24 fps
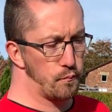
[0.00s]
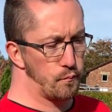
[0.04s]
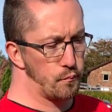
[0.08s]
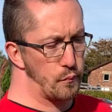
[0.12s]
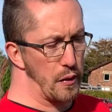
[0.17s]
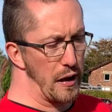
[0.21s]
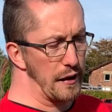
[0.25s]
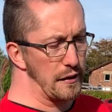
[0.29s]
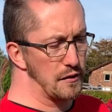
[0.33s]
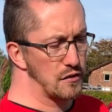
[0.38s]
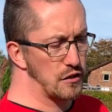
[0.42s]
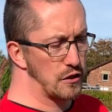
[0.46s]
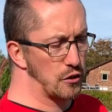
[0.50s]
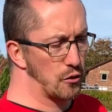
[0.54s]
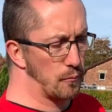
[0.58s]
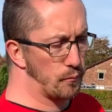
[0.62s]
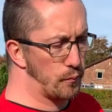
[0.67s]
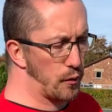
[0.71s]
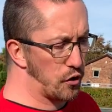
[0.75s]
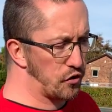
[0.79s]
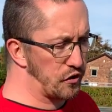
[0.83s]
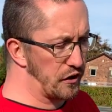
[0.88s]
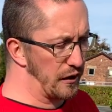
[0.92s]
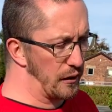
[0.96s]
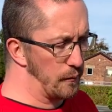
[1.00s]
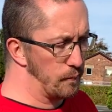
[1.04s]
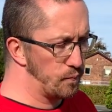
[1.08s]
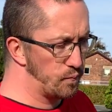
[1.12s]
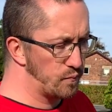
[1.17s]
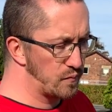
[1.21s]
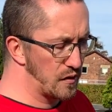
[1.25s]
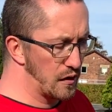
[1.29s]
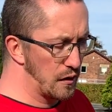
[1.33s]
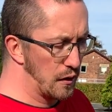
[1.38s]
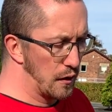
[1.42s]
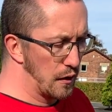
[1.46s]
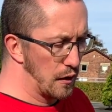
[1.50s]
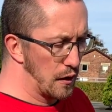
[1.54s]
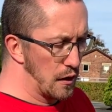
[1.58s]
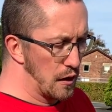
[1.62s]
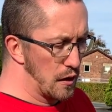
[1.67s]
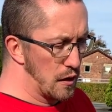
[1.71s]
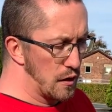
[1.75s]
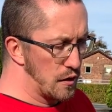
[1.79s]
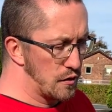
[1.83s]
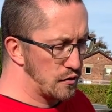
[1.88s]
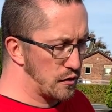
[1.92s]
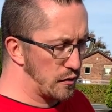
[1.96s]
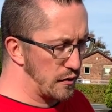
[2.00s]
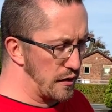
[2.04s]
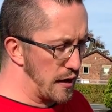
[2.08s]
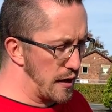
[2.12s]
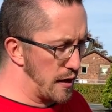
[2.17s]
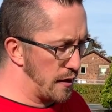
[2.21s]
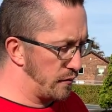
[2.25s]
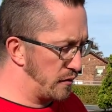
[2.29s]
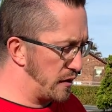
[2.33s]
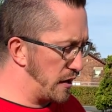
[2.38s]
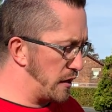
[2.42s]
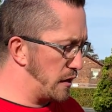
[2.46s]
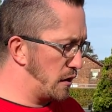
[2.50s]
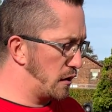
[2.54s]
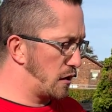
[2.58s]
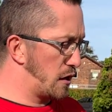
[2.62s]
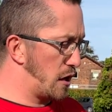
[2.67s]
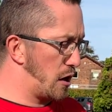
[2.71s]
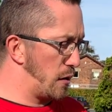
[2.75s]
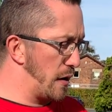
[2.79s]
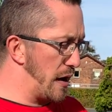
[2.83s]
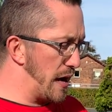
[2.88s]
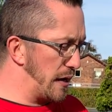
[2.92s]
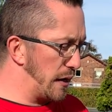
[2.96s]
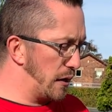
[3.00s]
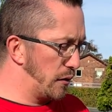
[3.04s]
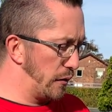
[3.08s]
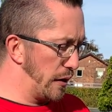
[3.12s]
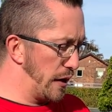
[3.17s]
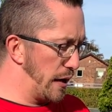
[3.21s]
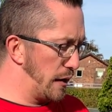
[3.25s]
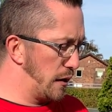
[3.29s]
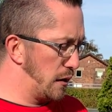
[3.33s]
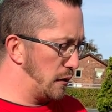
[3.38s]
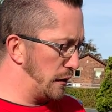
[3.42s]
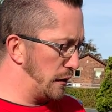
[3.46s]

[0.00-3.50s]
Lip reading: painted up body. So there you go. Anyway.